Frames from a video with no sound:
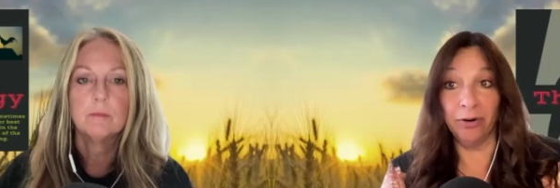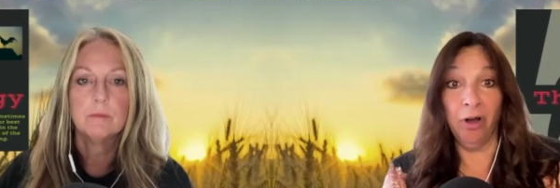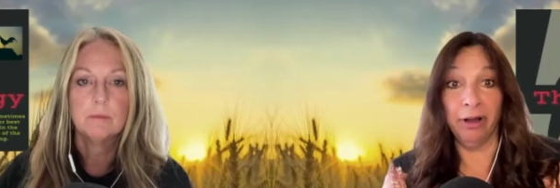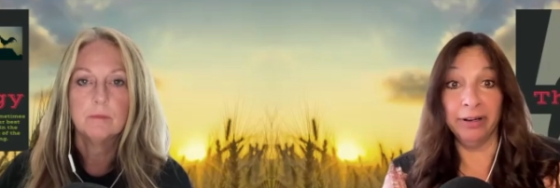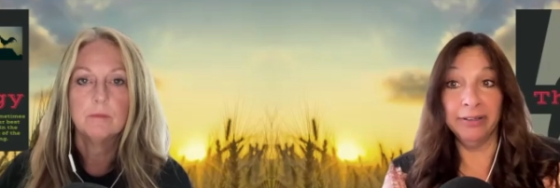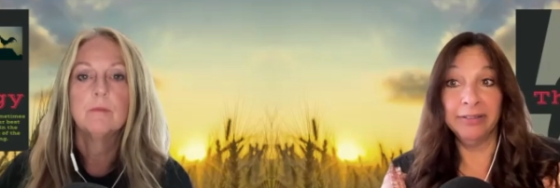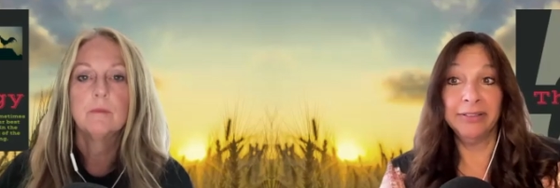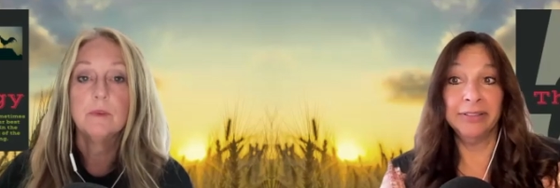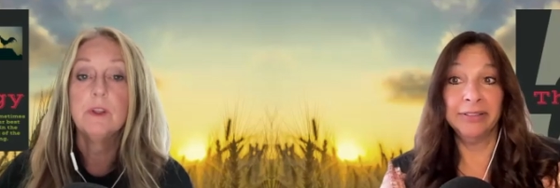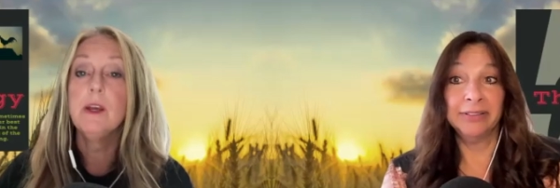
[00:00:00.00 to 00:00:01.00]
Speaker 1: on.
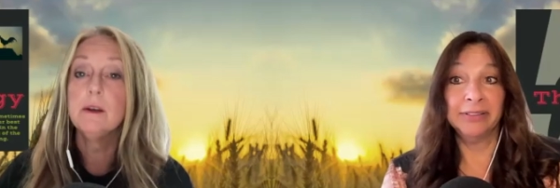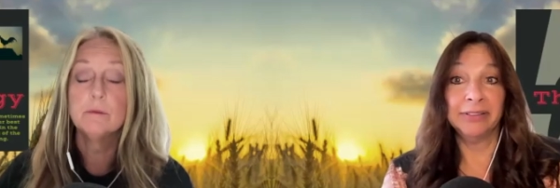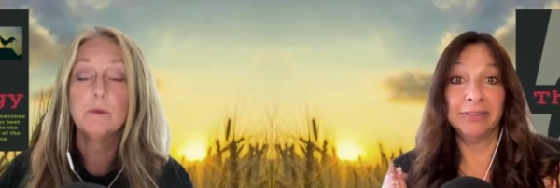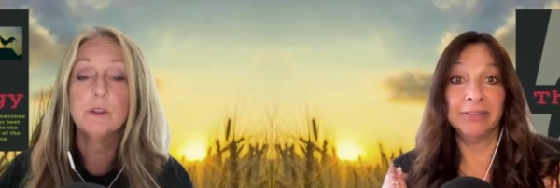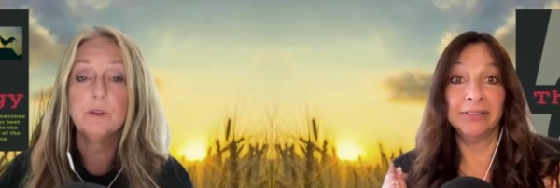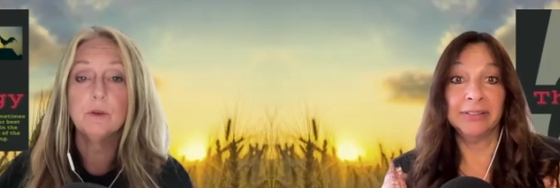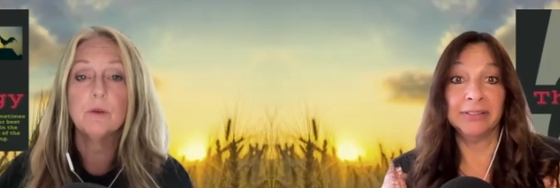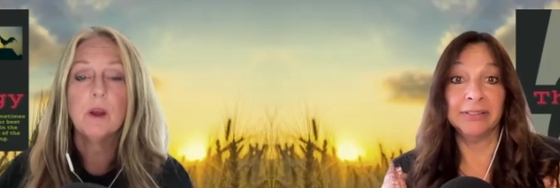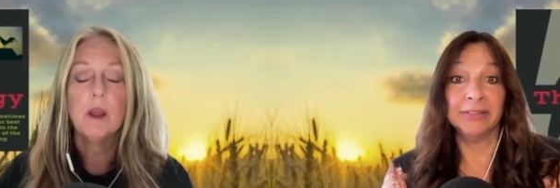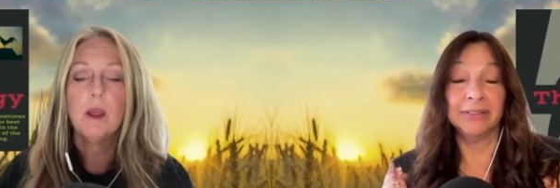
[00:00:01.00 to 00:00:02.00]
Yeah, we do.
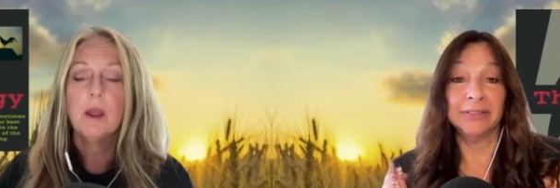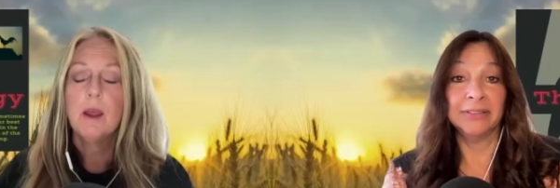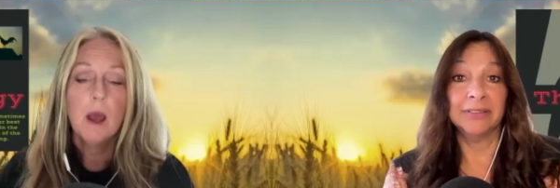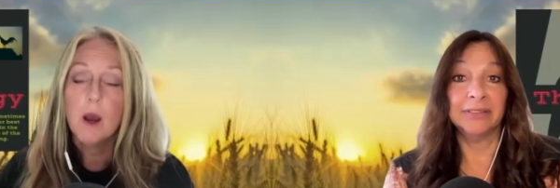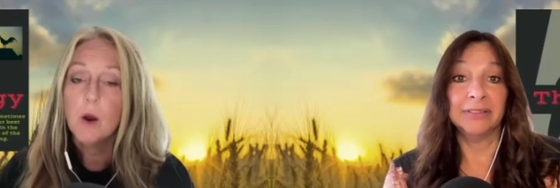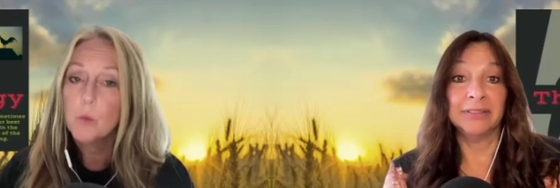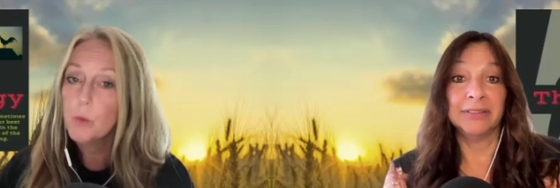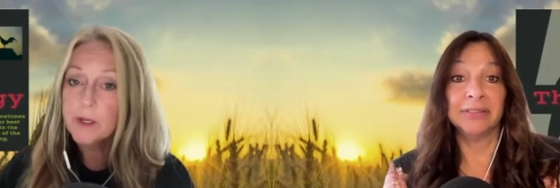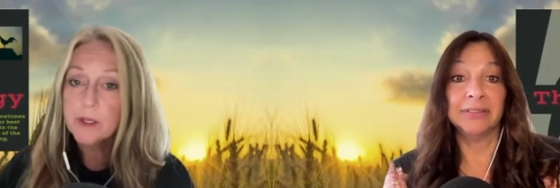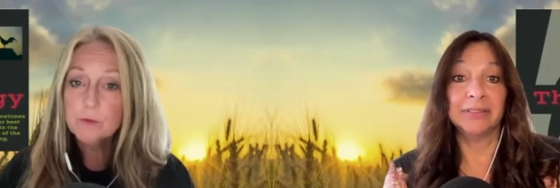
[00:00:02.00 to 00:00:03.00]

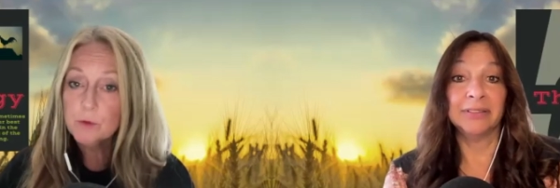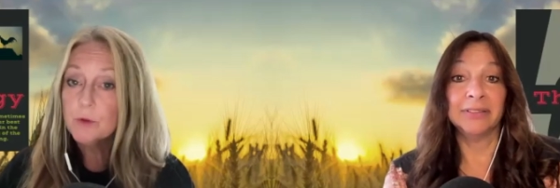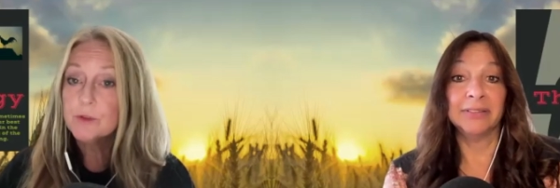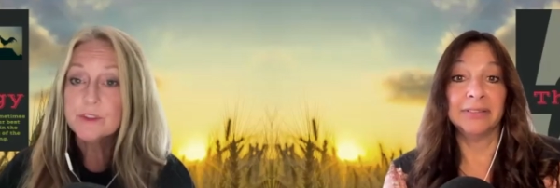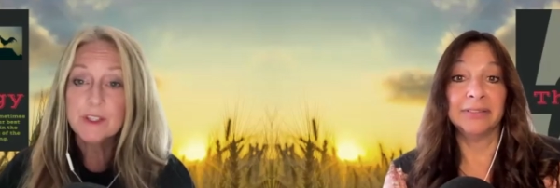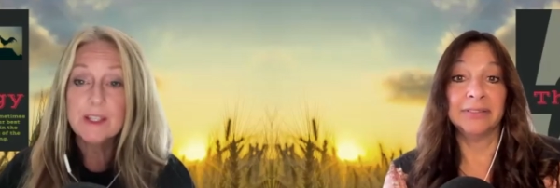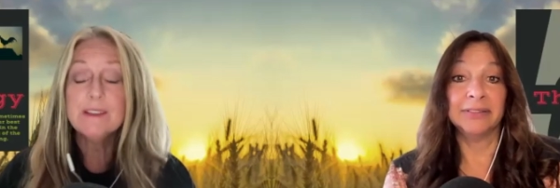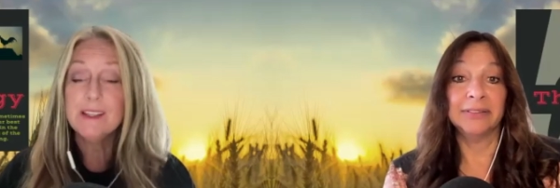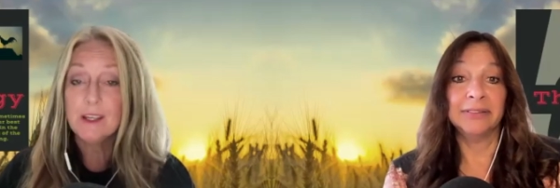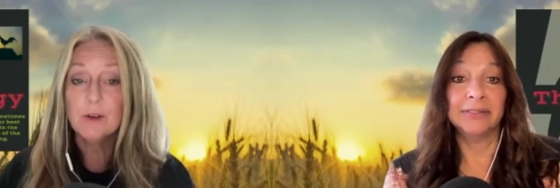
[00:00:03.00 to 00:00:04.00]
Wicked rulers need to
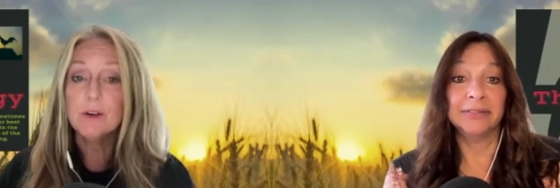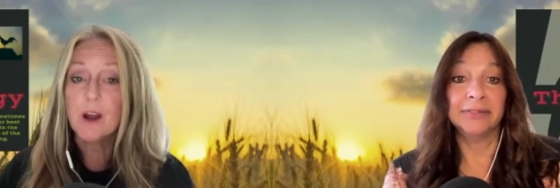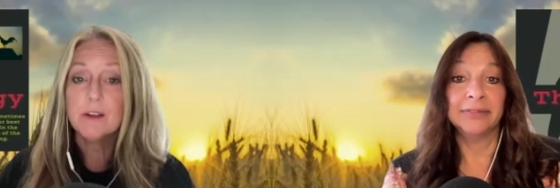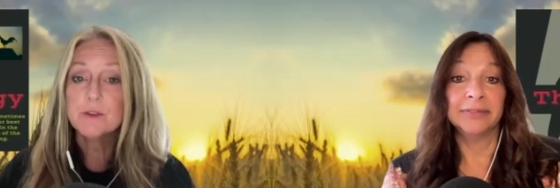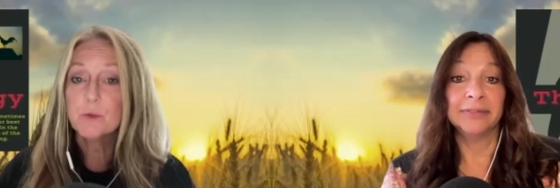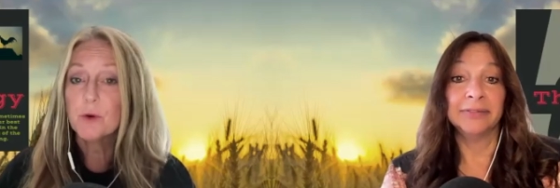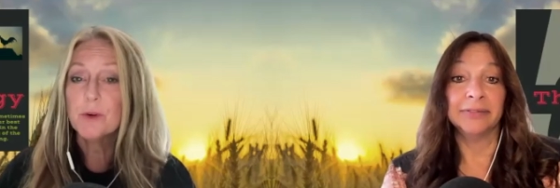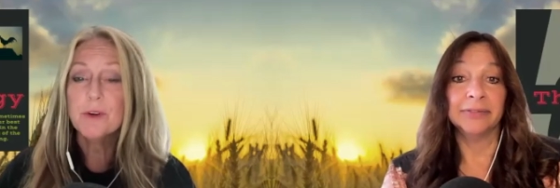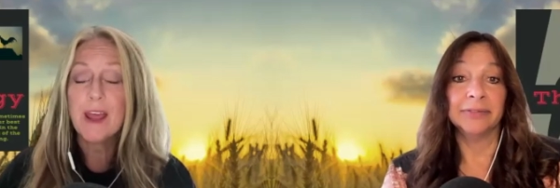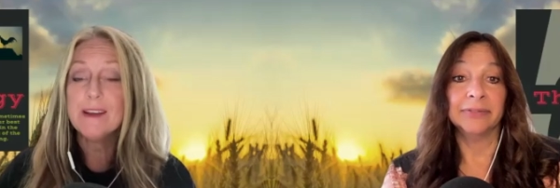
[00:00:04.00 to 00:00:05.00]
hear God's word
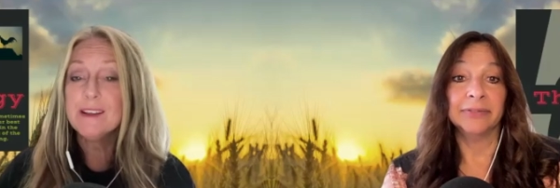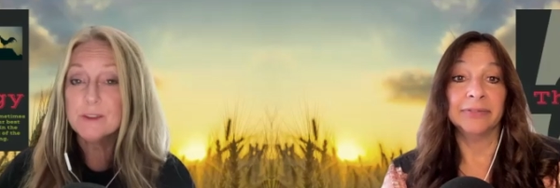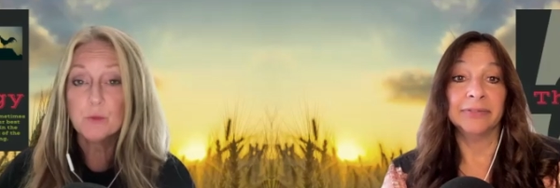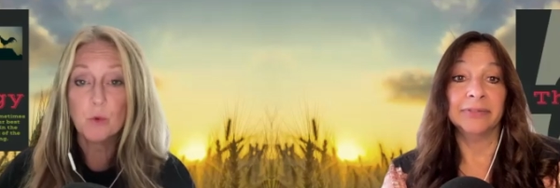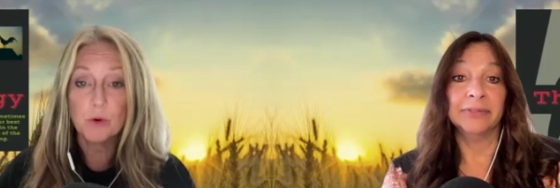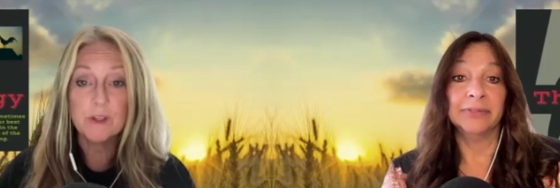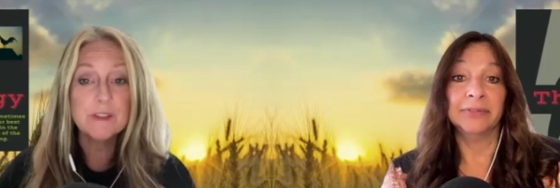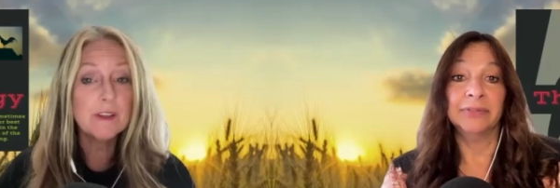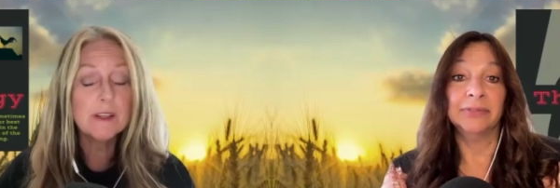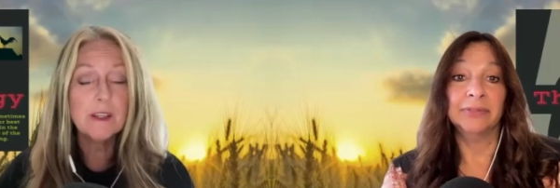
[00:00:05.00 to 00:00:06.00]
and his warnings that
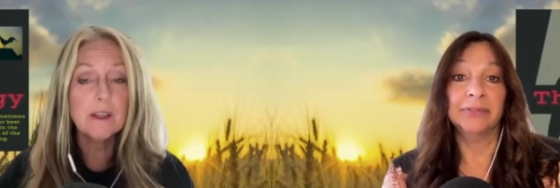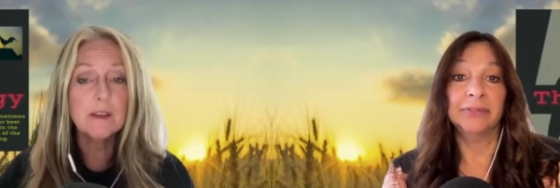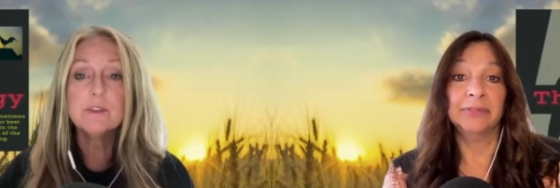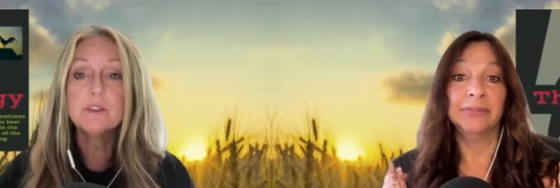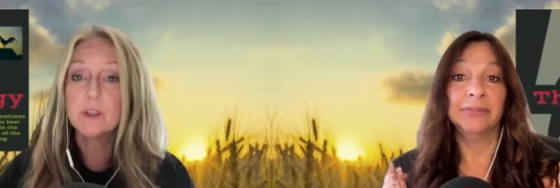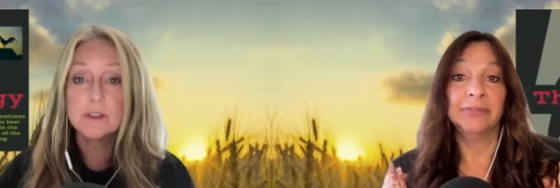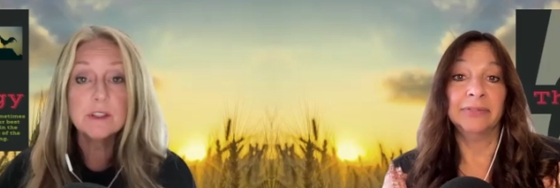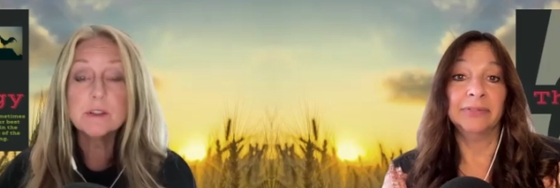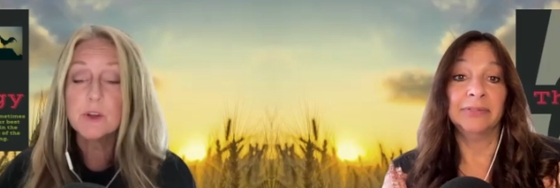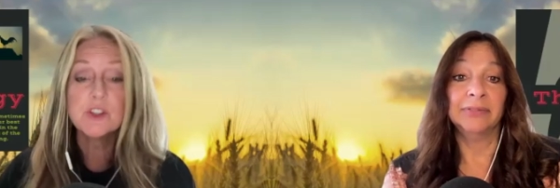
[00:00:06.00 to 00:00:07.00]
he gives just as
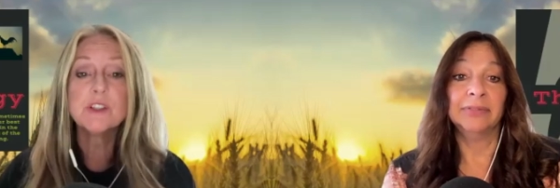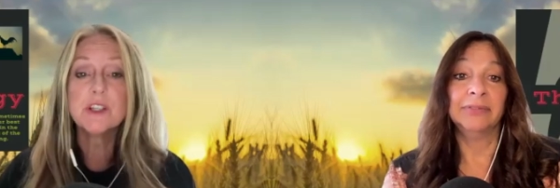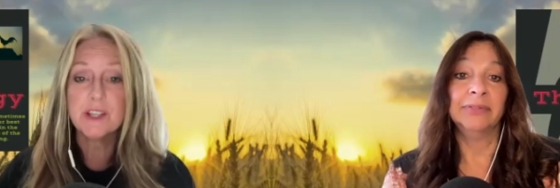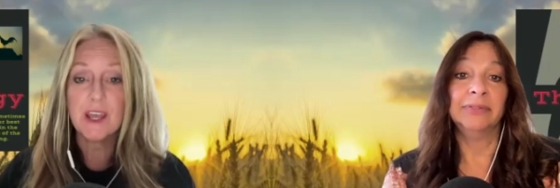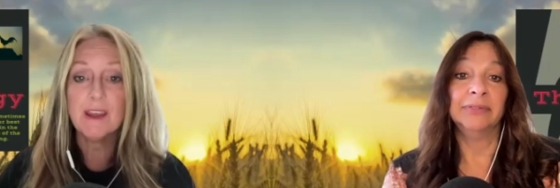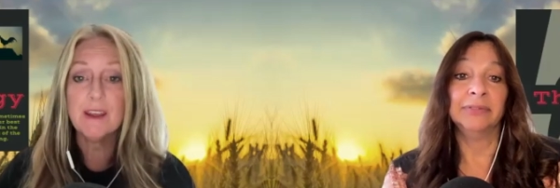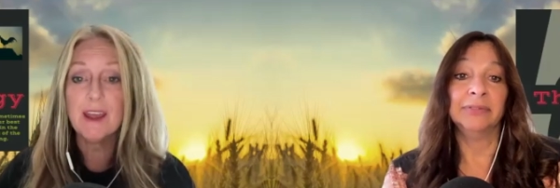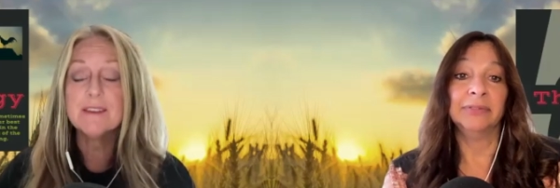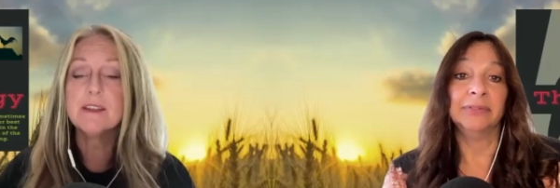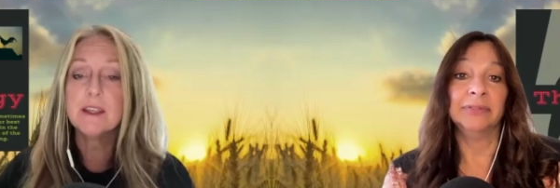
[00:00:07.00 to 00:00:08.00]
much today as
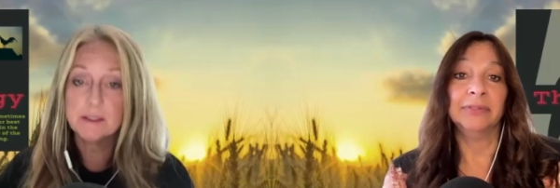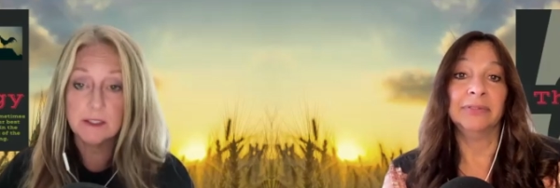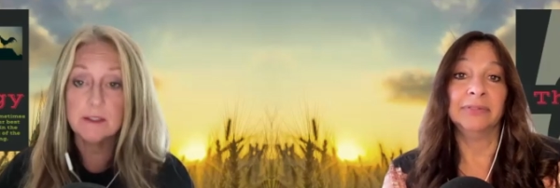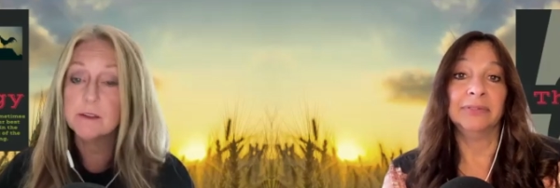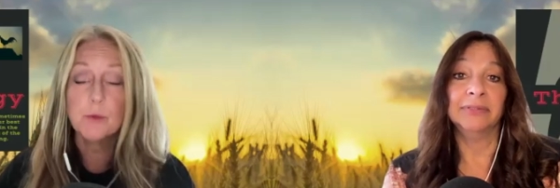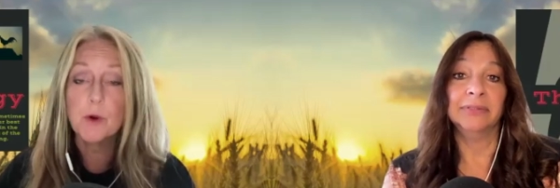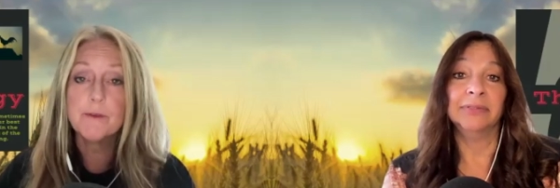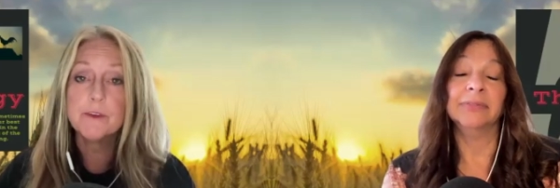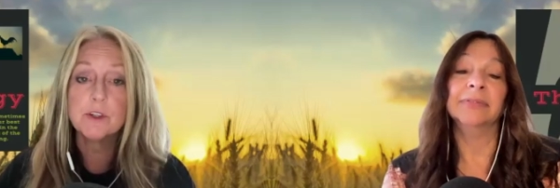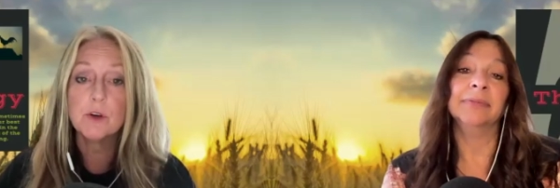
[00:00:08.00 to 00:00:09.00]
they did in the prophet
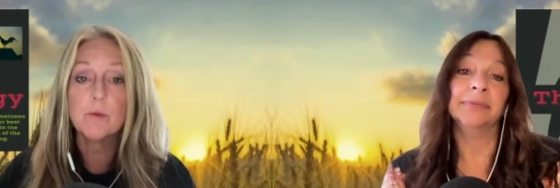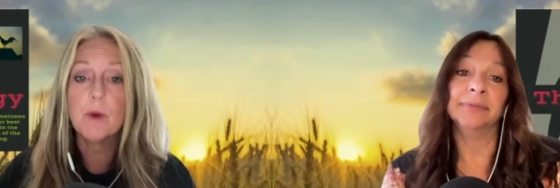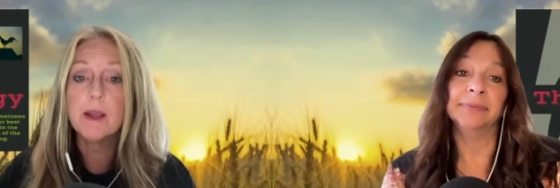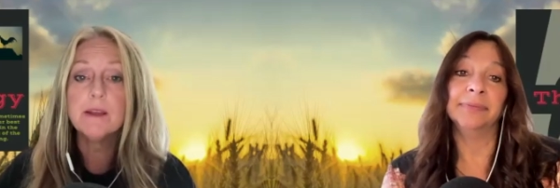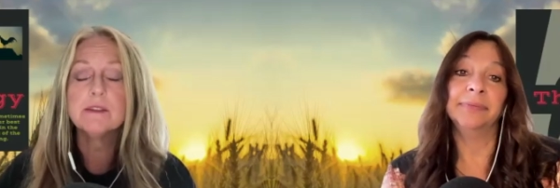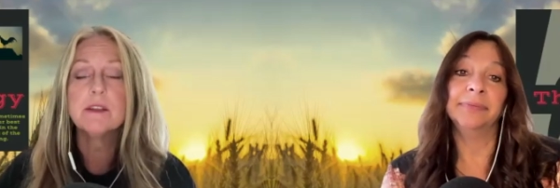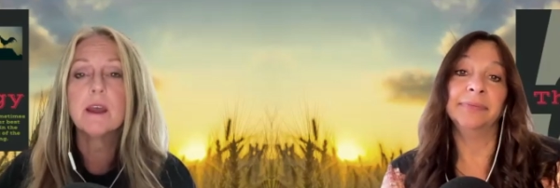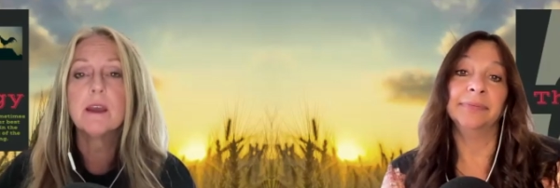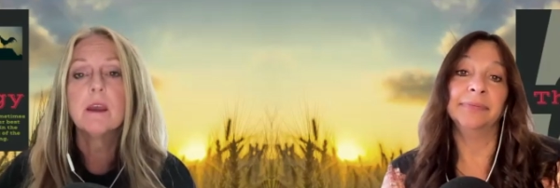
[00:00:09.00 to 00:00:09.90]
Jeremiah's day.